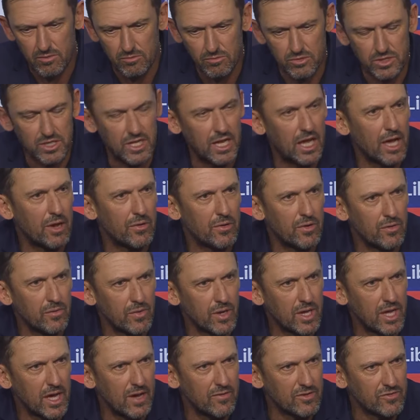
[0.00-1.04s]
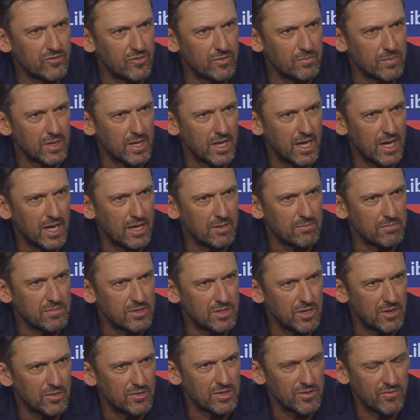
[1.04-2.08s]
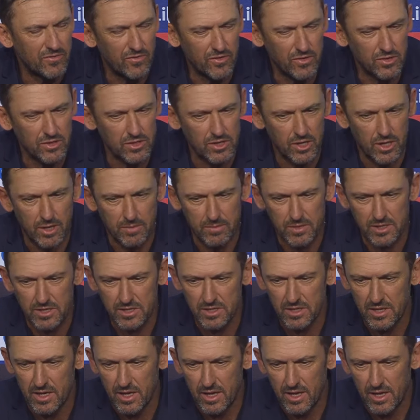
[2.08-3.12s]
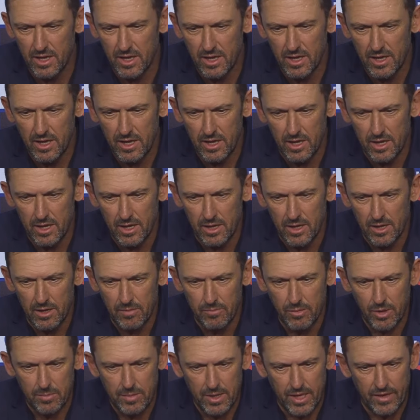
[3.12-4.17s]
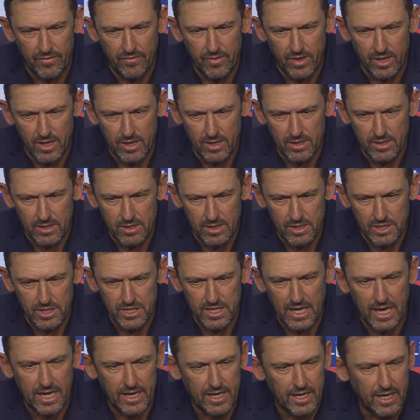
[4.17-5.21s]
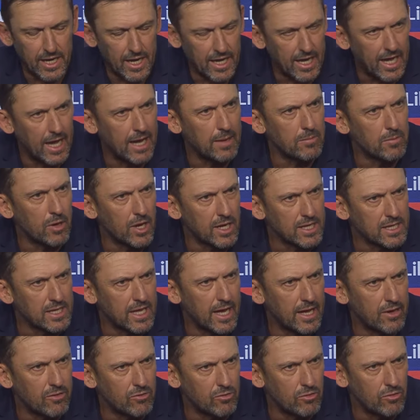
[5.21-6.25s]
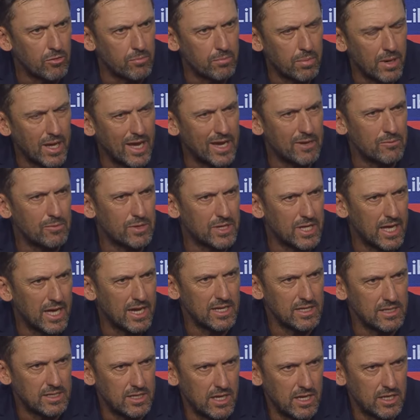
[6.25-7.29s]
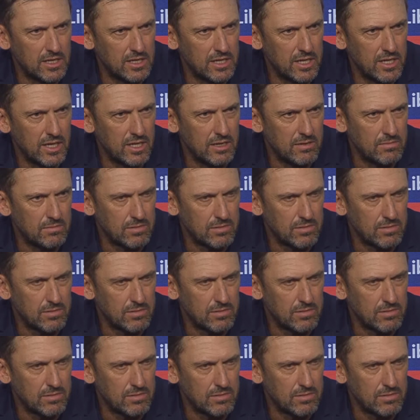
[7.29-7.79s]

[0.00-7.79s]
We'll see how he recovers from the game. So it's the first time he's probably ever started in a game like that or played with that intensity.